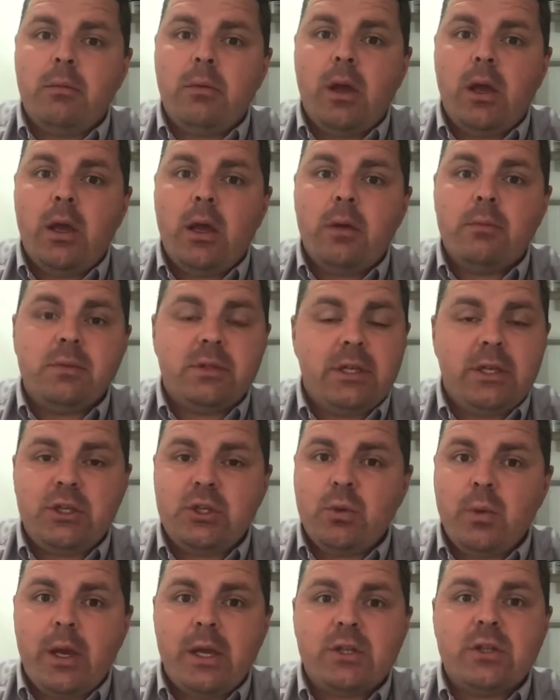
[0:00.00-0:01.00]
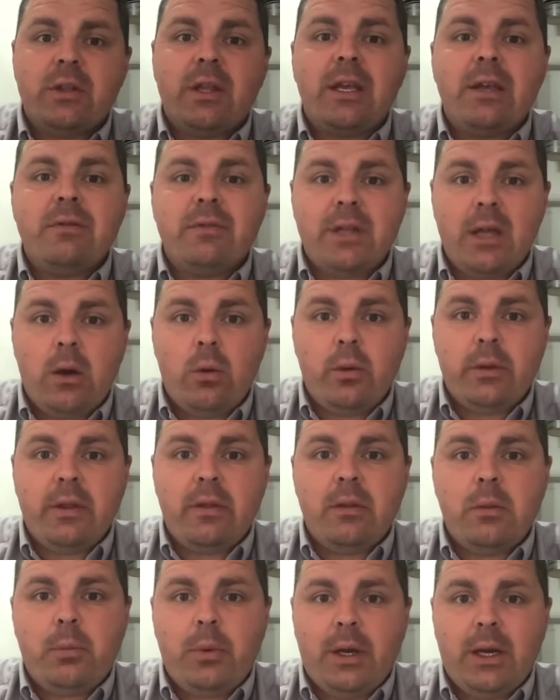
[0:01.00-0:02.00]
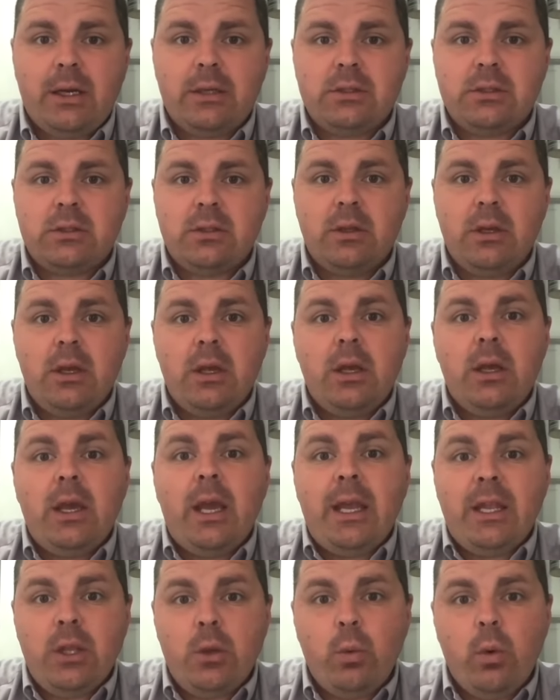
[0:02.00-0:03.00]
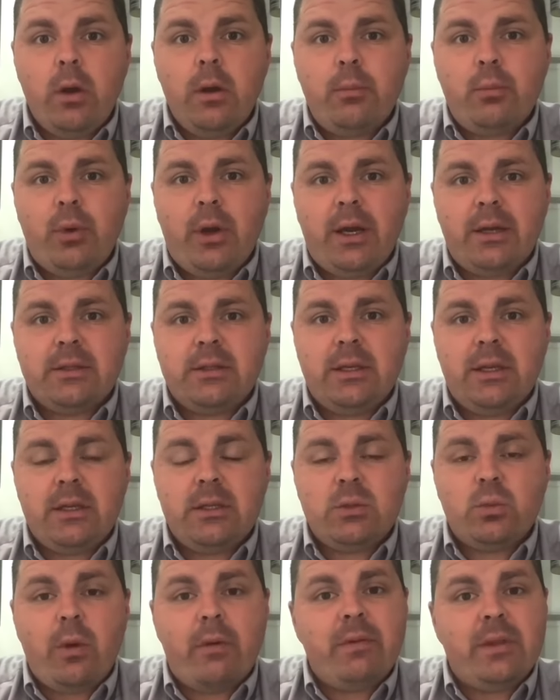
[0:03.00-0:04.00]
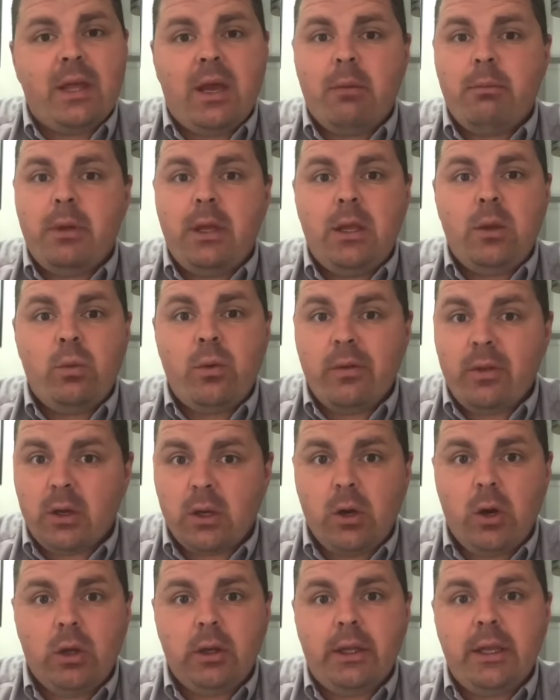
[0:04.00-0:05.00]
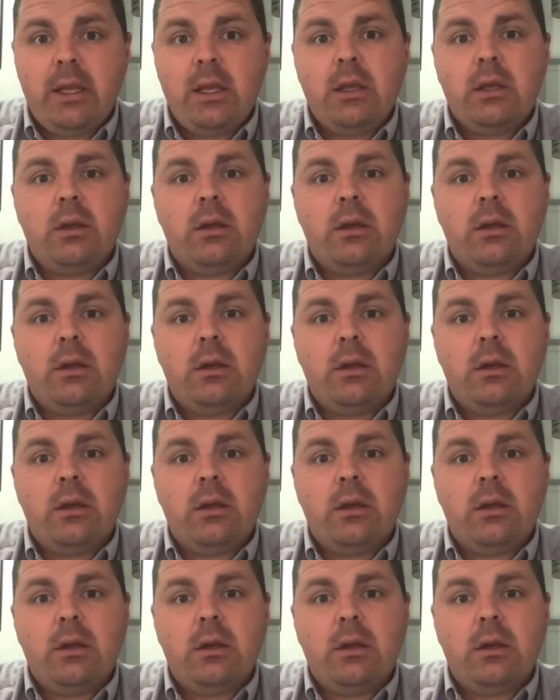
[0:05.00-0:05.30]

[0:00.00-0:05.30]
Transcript: situation that you've dealt with in the past in your work practice, whether that be with a colleague,